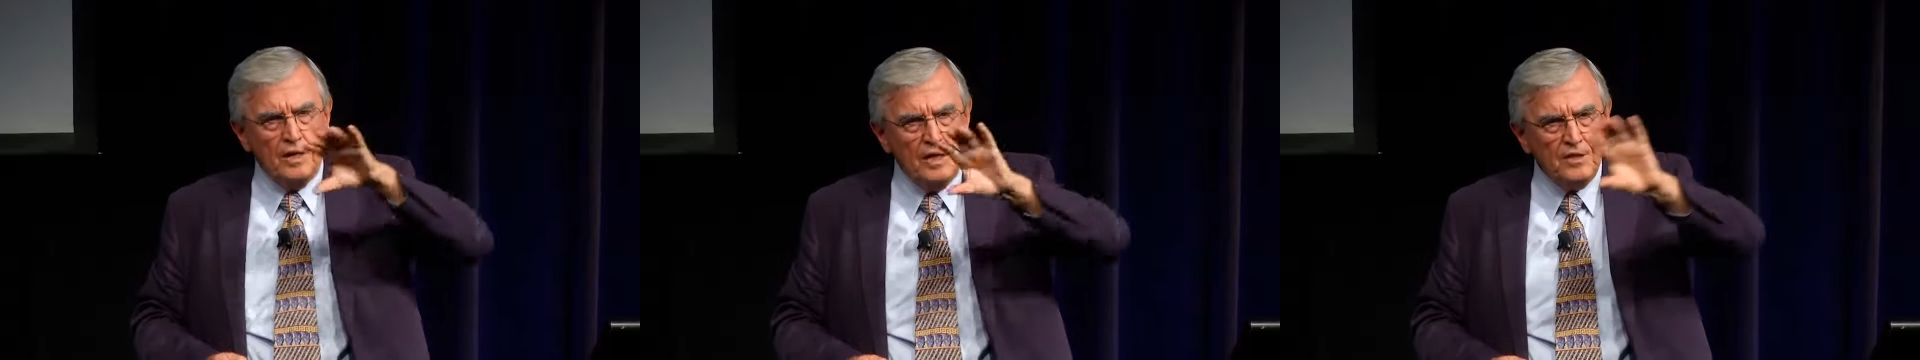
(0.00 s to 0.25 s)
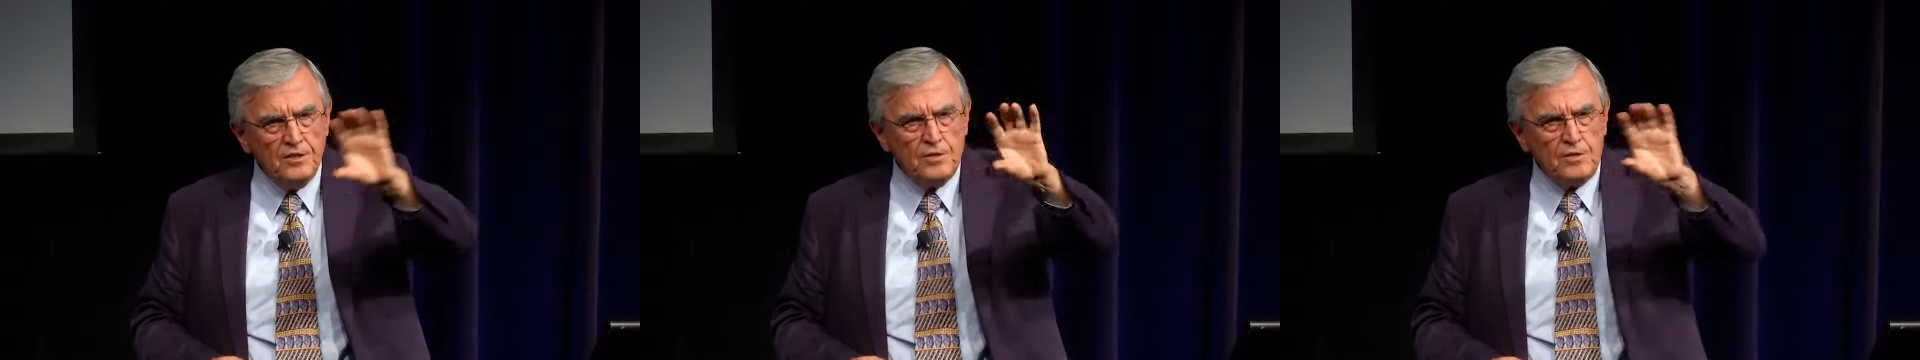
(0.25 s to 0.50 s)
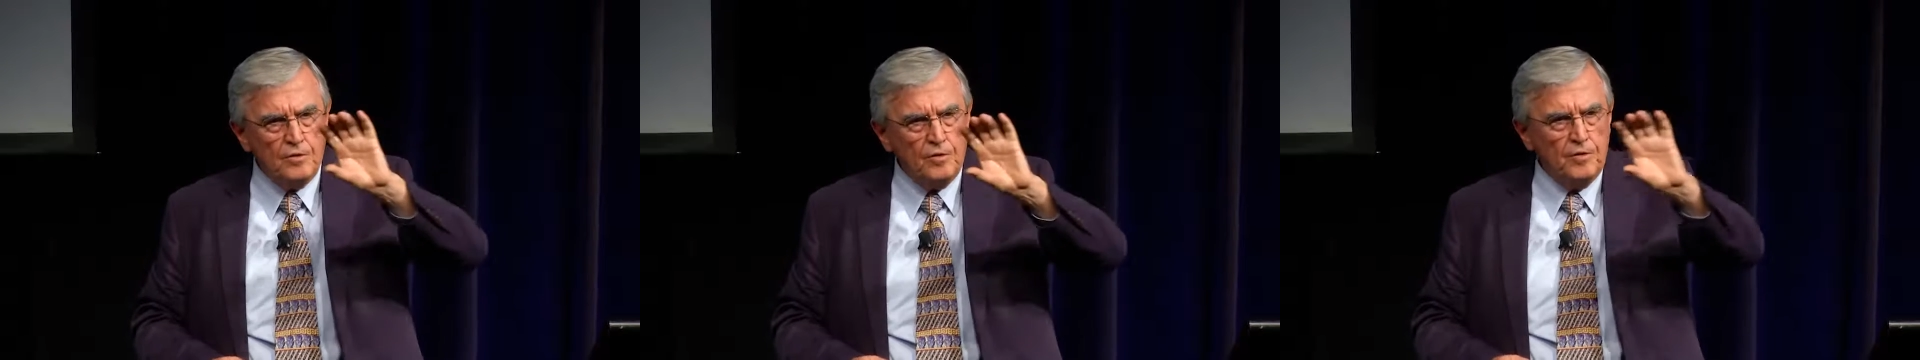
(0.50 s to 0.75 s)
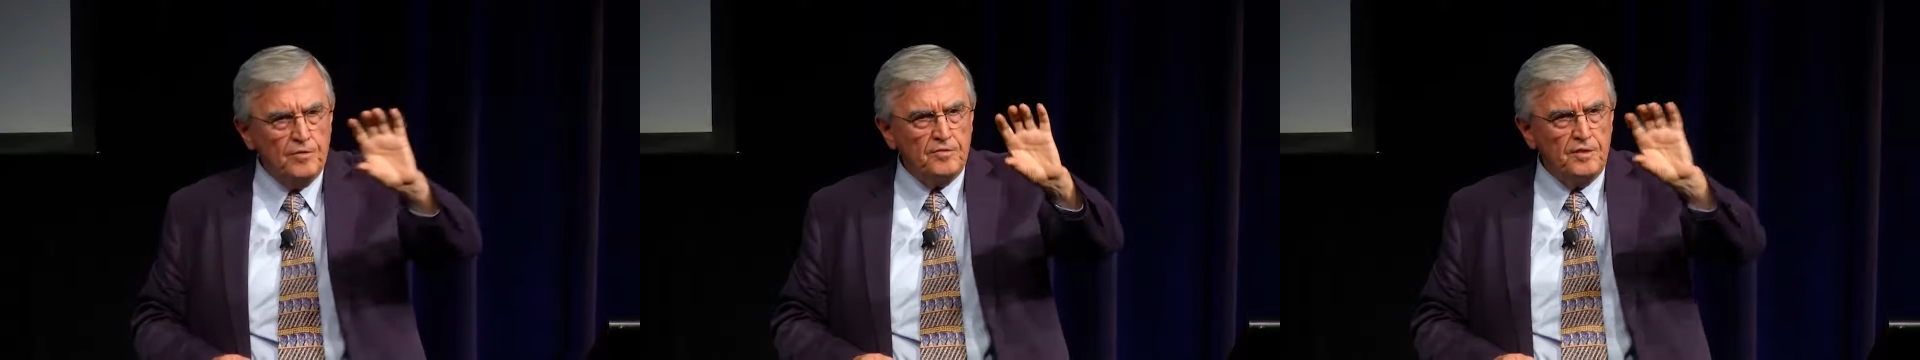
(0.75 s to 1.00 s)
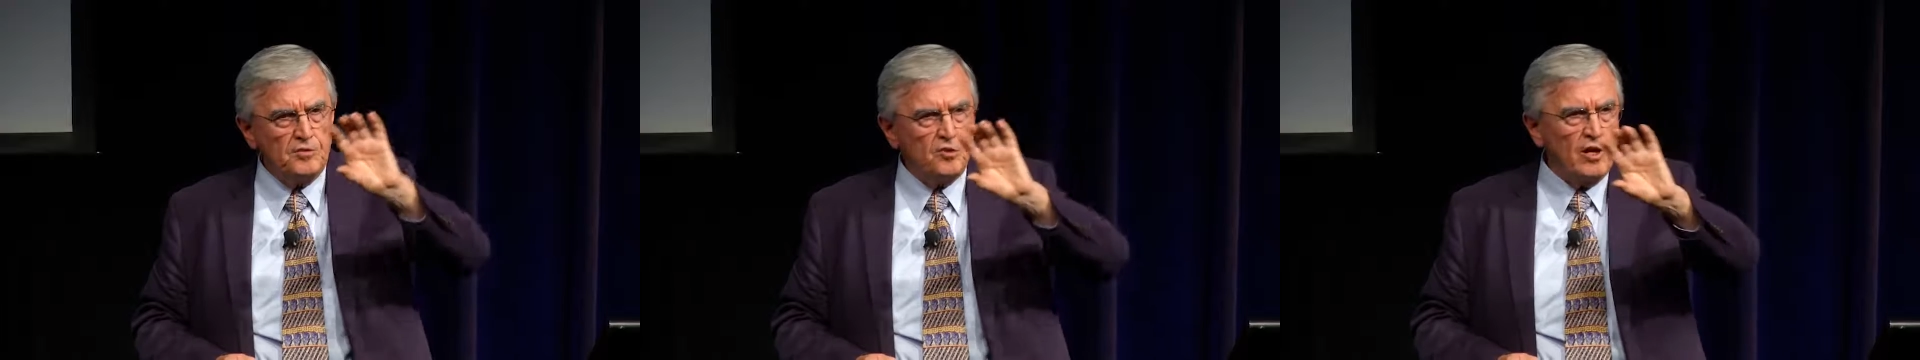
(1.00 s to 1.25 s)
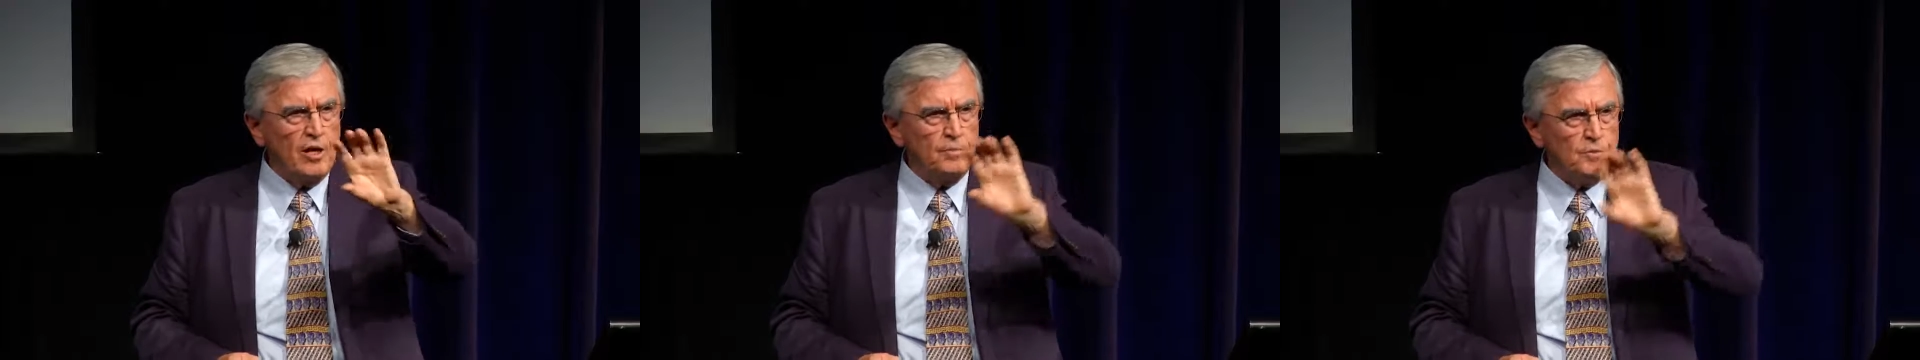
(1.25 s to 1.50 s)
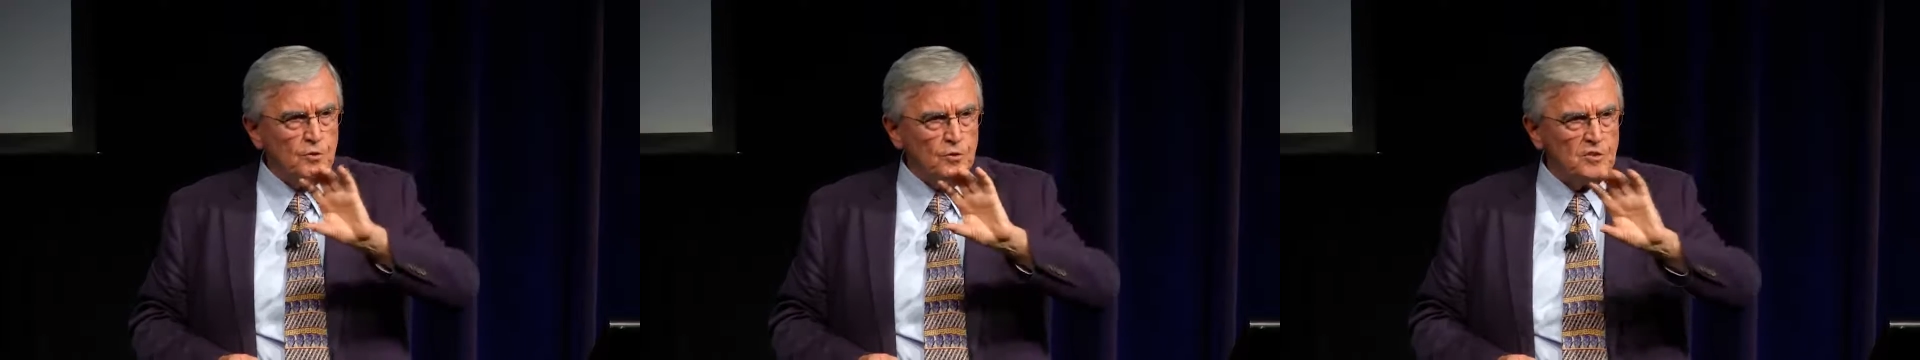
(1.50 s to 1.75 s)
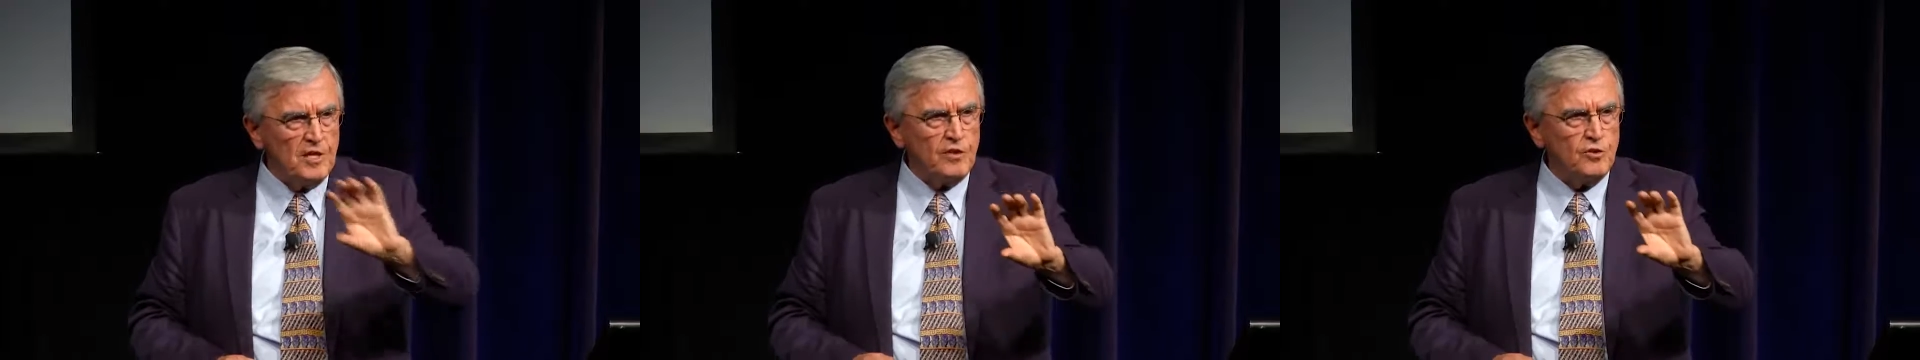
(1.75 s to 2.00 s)
Each of the drums or
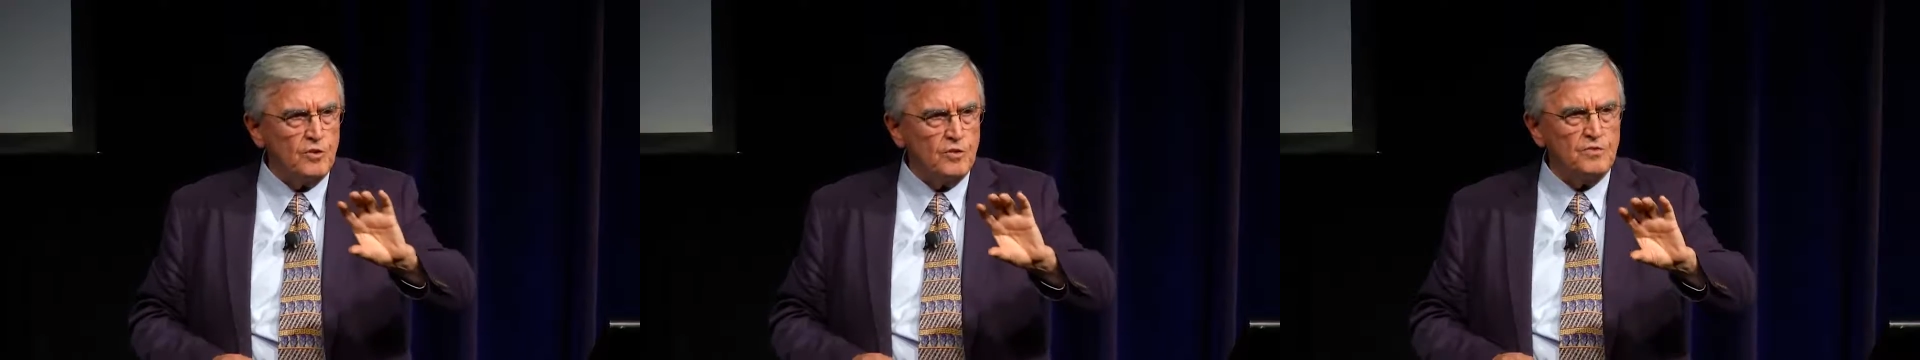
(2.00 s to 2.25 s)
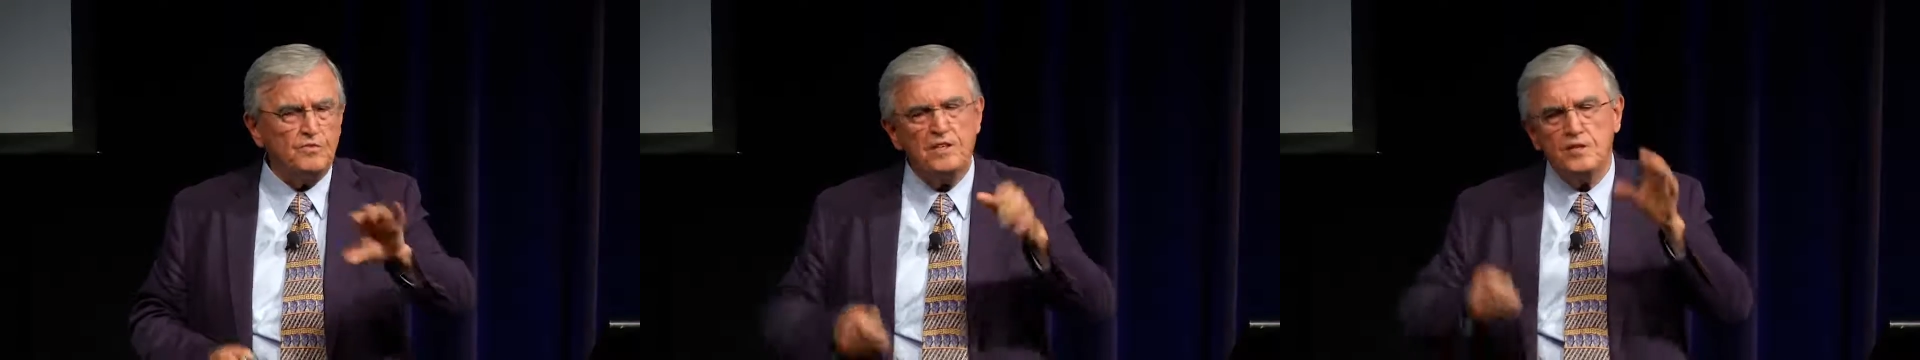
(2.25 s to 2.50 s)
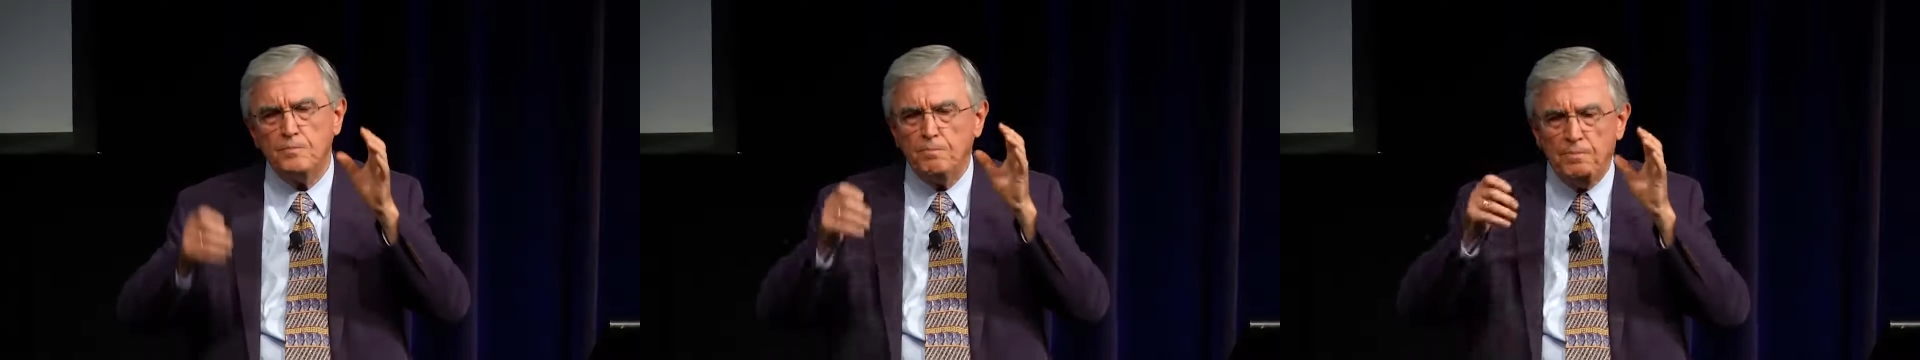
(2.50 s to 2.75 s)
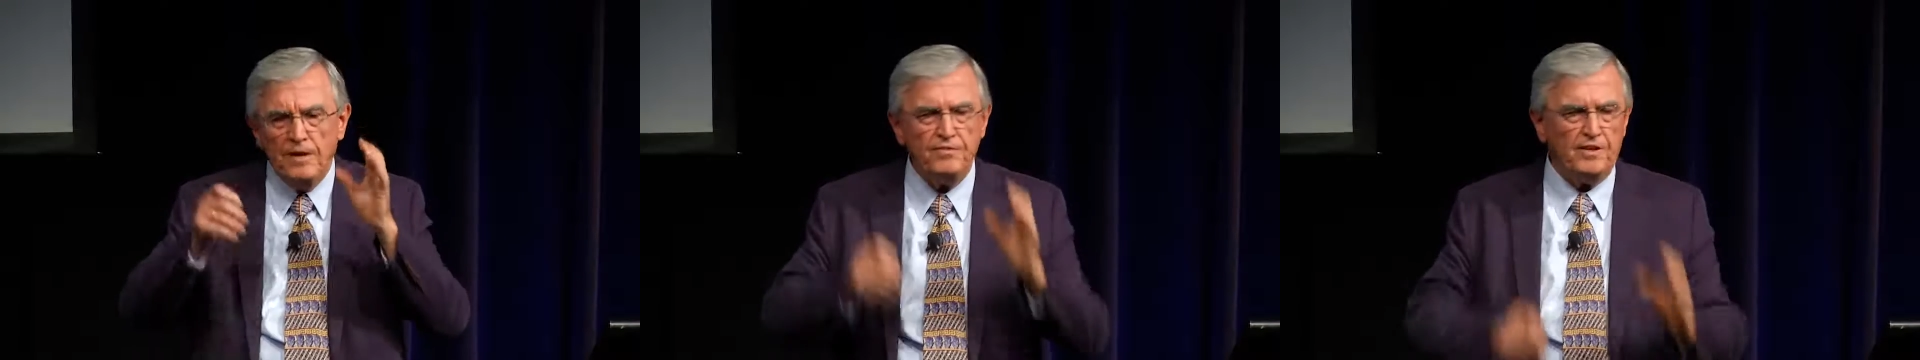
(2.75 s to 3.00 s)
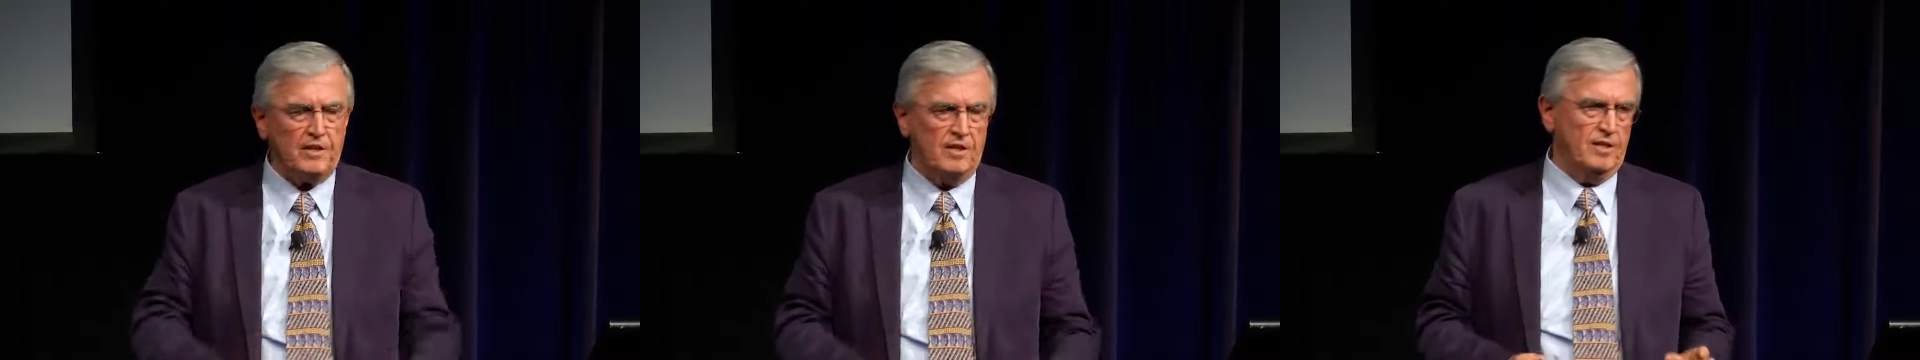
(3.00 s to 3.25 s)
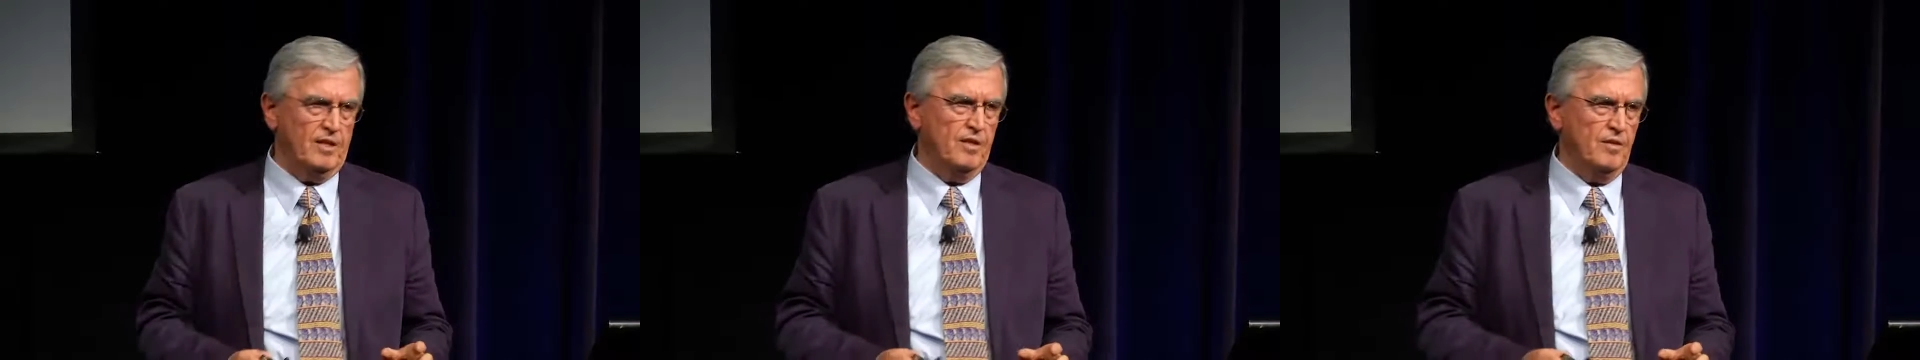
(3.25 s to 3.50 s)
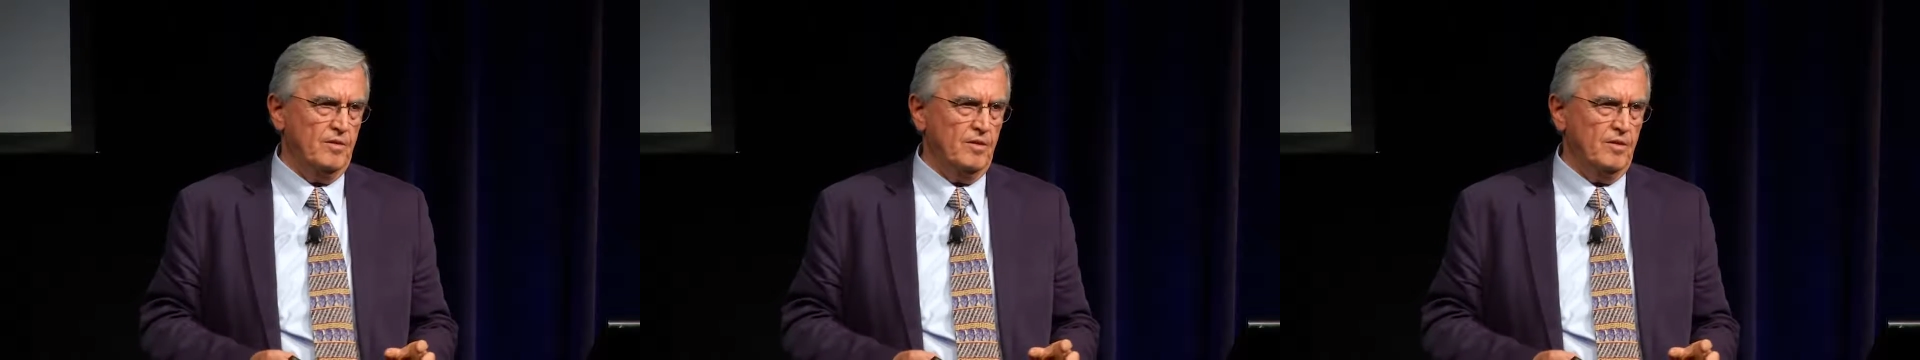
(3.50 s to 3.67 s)
sections fits perfectly.